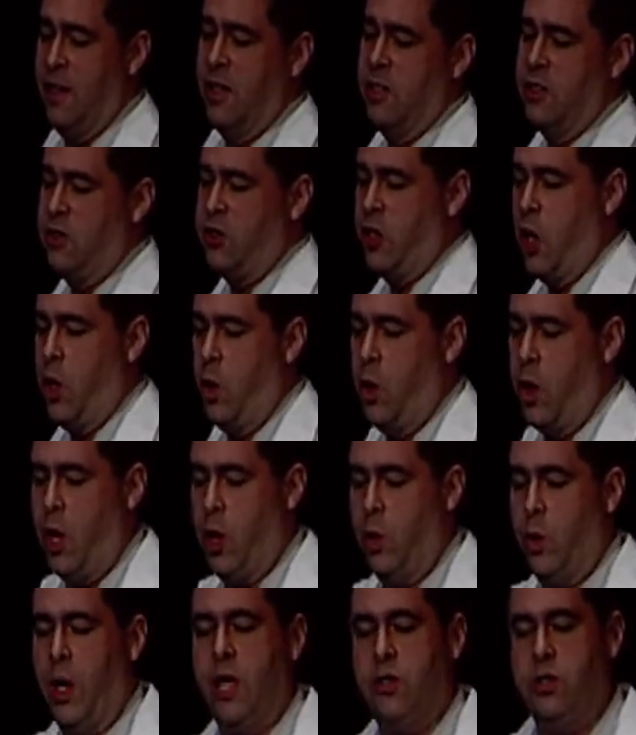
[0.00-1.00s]
So
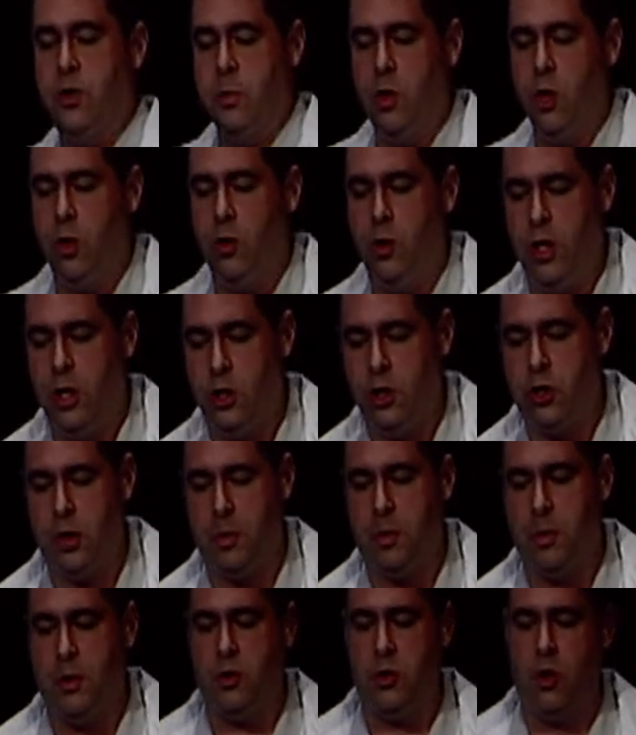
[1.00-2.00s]
we had some good
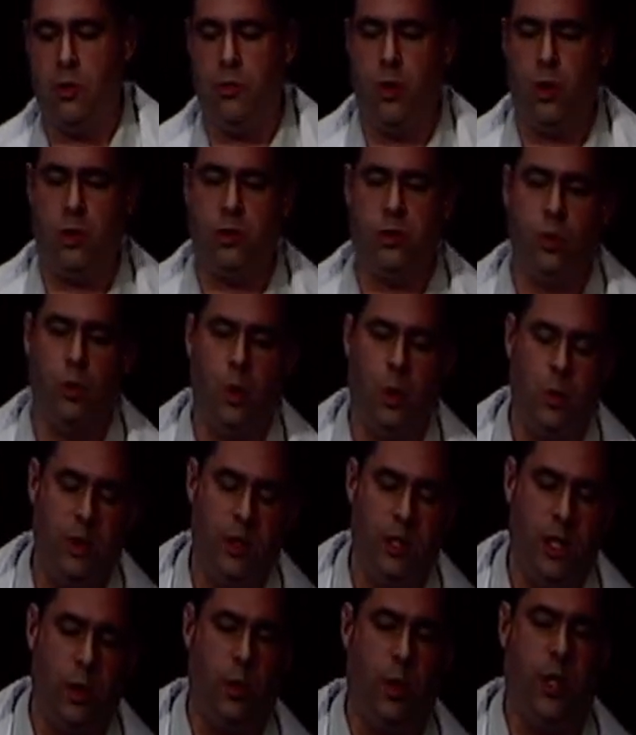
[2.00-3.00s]
readership and so forth. So what we
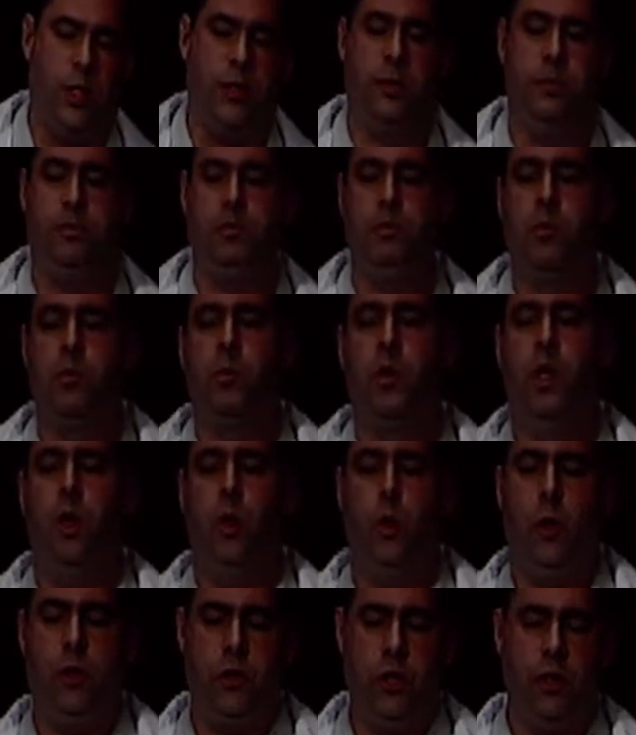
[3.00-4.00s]
did was
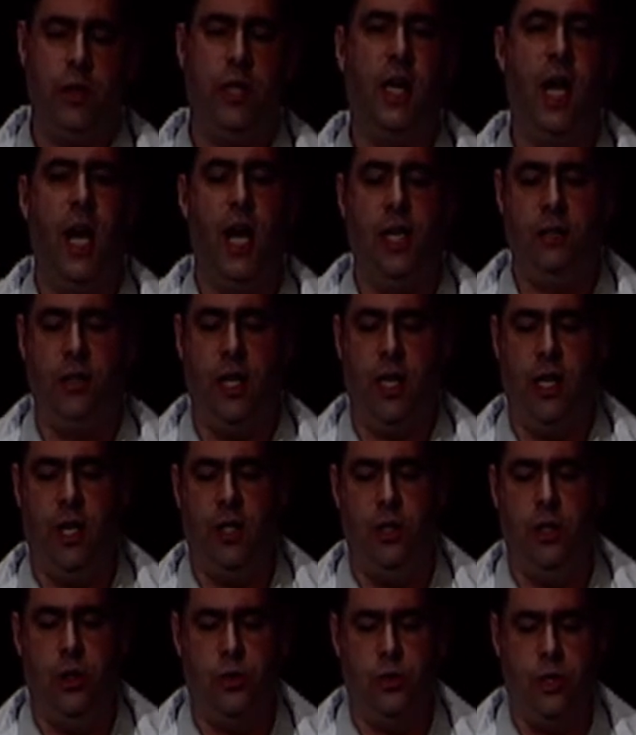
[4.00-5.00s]
we took the content,
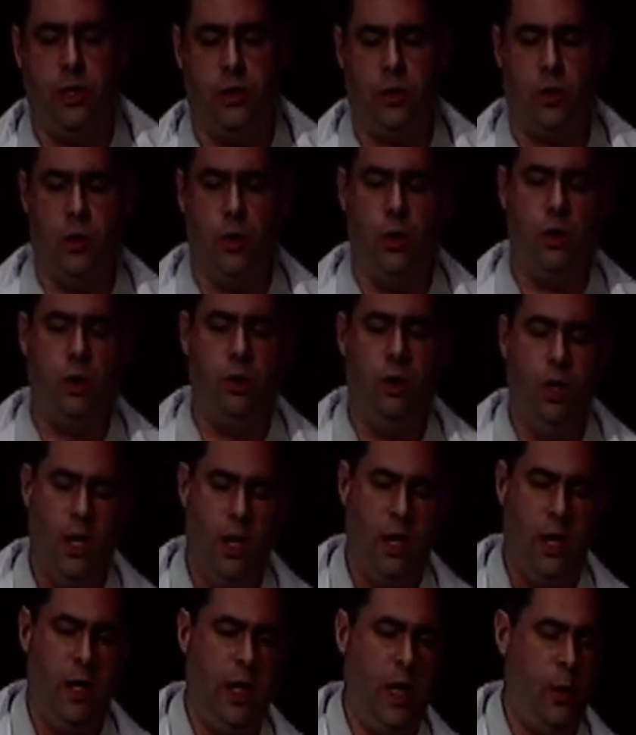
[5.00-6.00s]
and using a tool
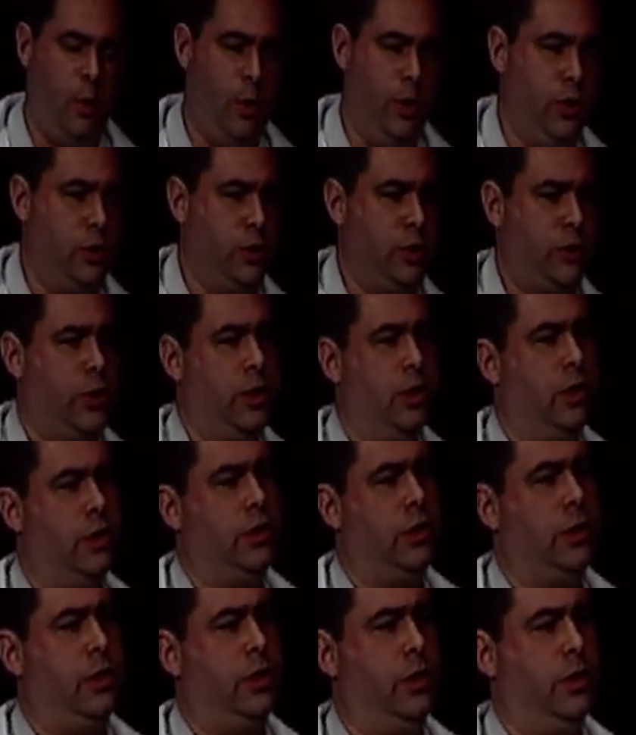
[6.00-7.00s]
that we use
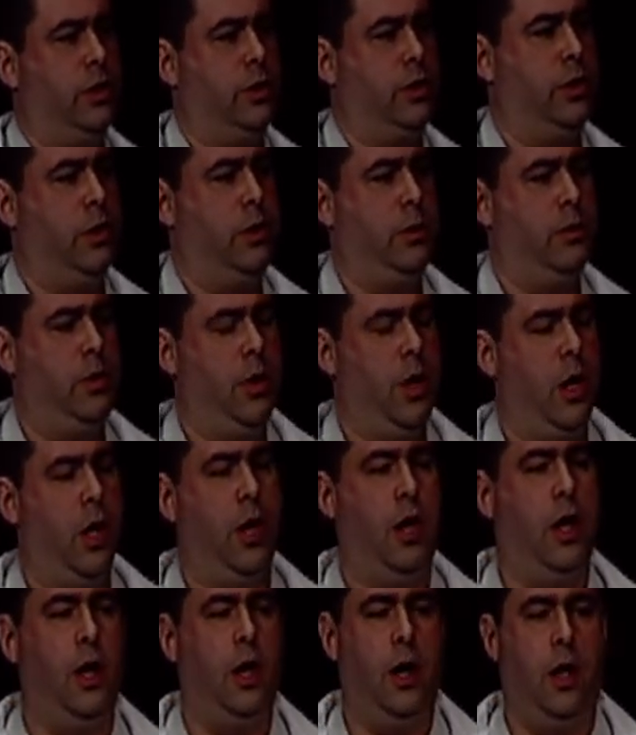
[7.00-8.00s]
to
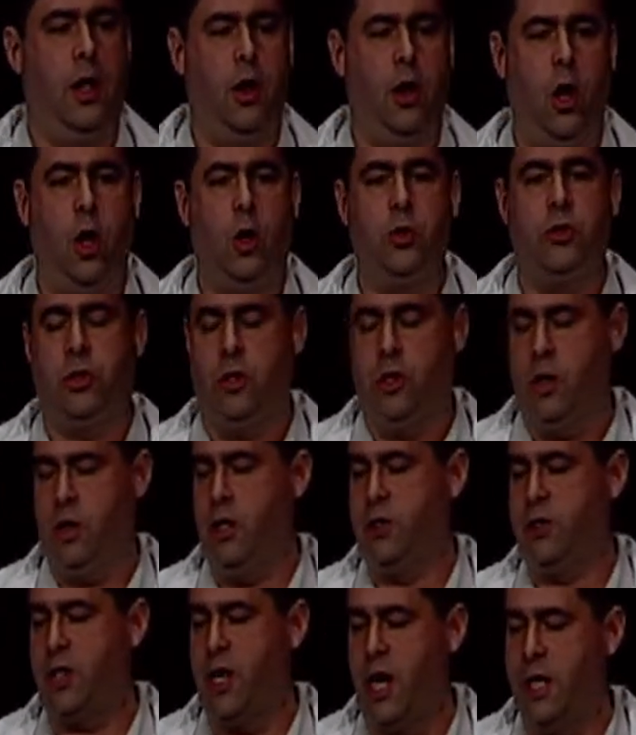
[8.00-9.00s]
host
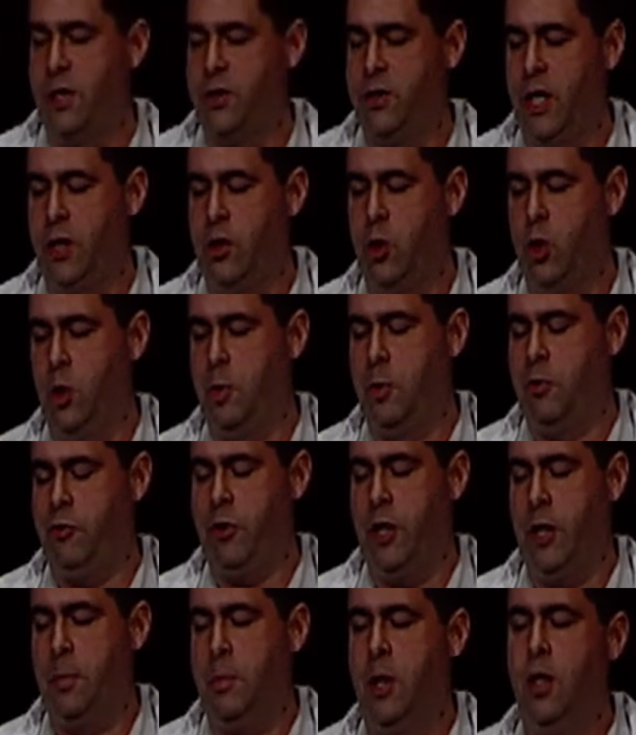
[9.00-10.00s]
this content,
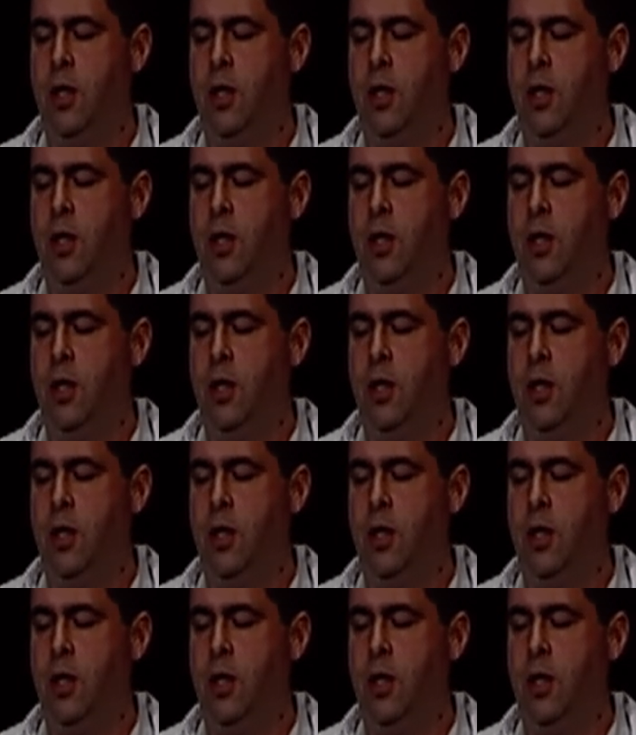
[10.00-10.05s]
Uberflip,